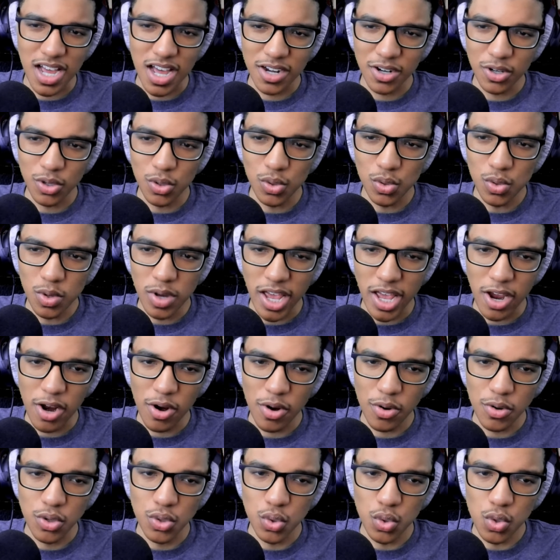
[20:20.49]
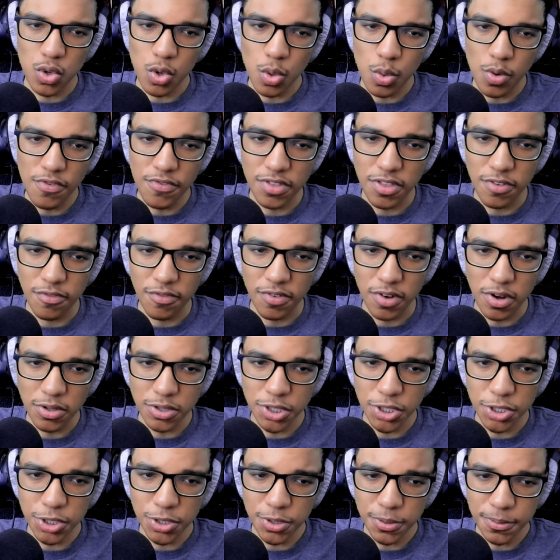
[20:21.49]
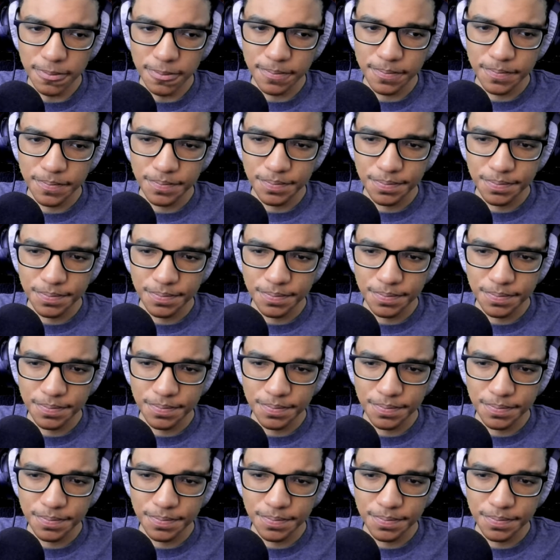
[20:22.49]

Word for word: kind of cool, air duel with the vulture.